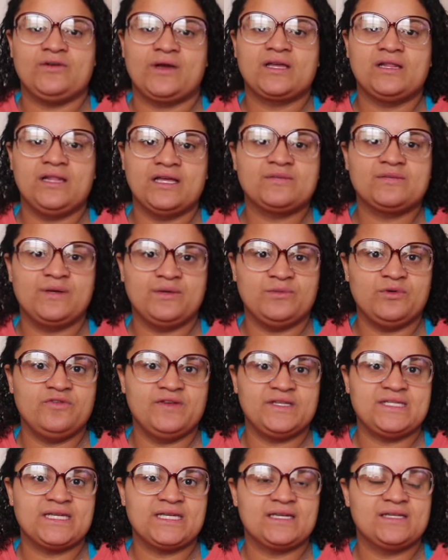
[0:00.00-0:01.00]
I collect my
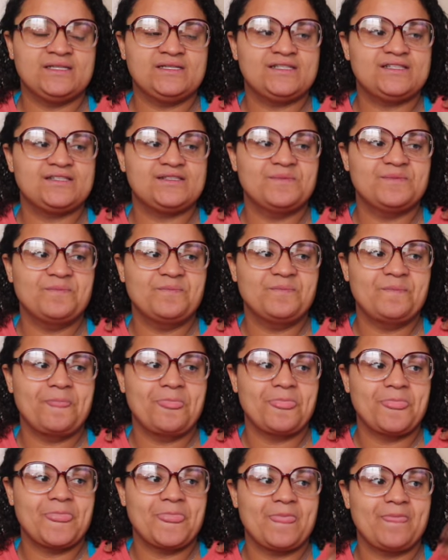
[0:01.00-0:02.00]
movie tickets.
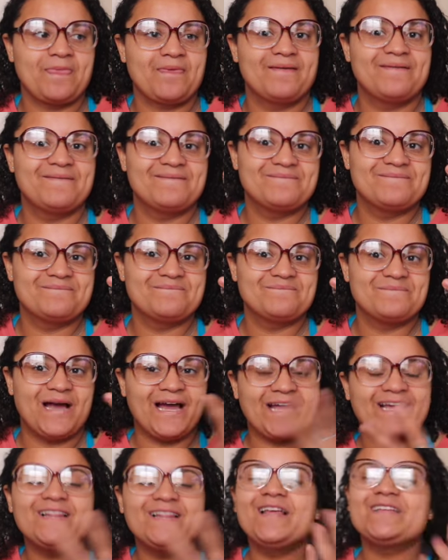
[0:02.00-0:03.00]

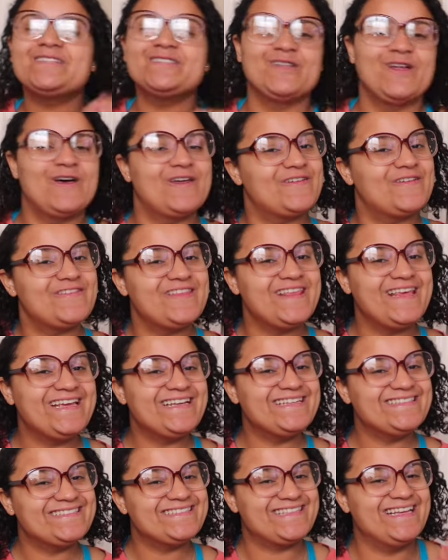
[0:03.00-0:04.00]
I collect a lot of
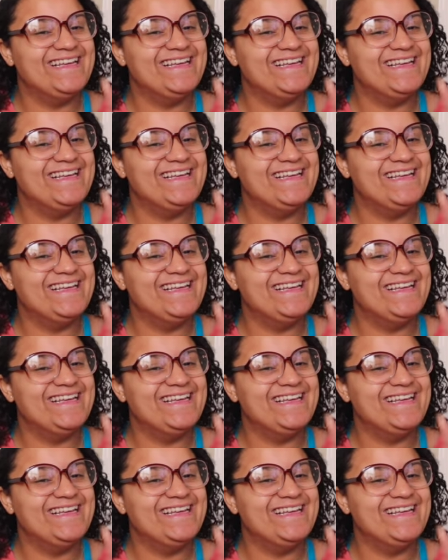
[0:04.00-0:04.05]
things.